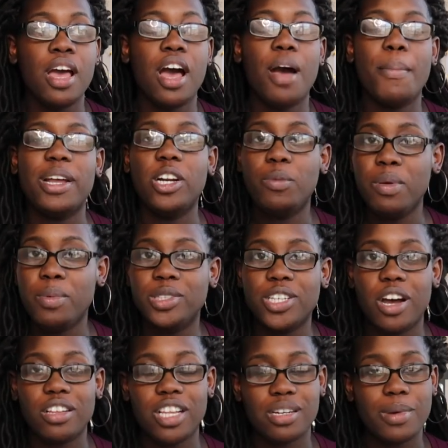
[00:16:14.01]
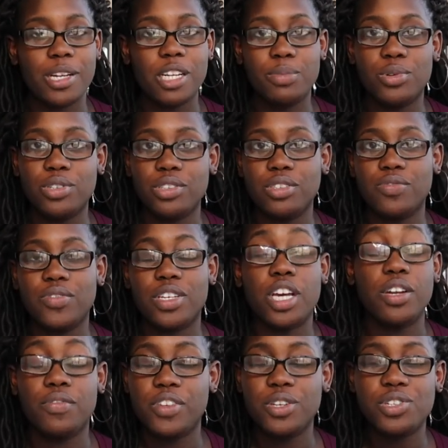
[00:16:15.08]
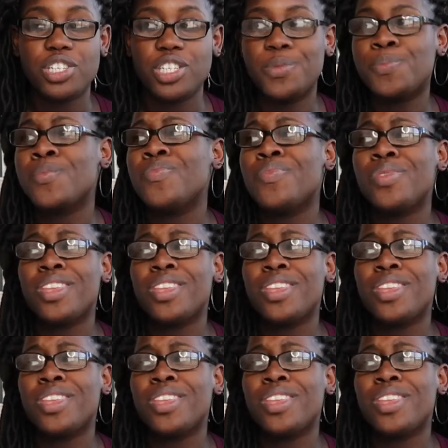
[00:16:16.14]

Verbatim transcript: Um, I know people talk a lot about nipple confusion.